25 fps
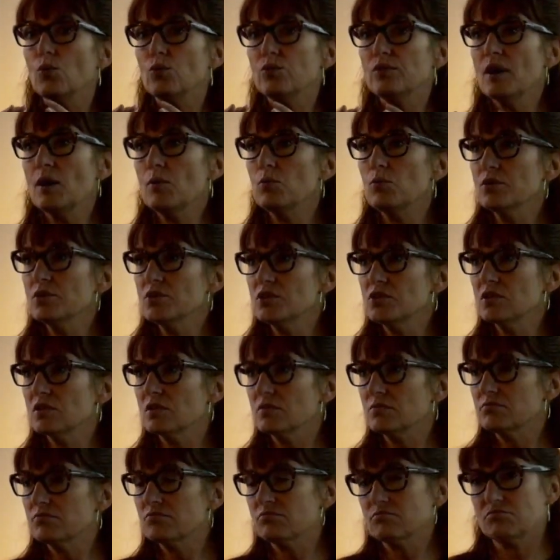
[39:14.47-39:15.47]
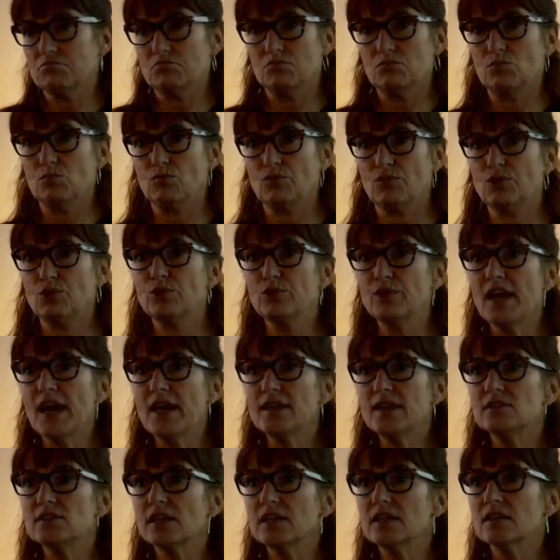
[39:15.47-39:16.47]
that was
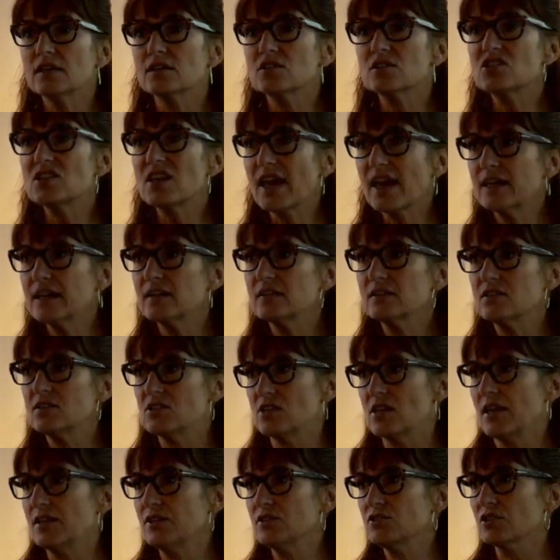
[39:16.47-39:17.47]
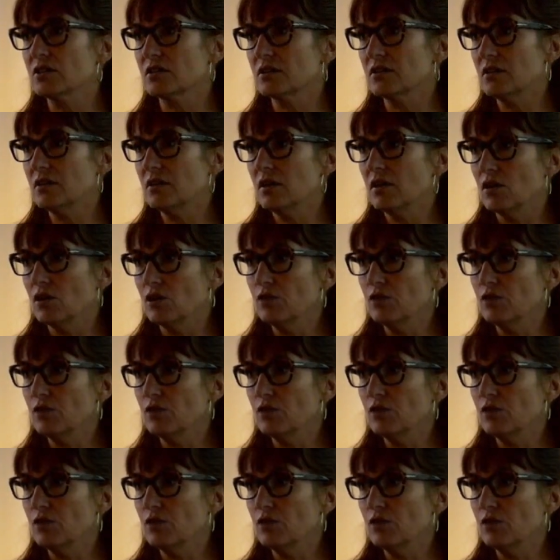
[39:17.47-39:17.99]
creating a second center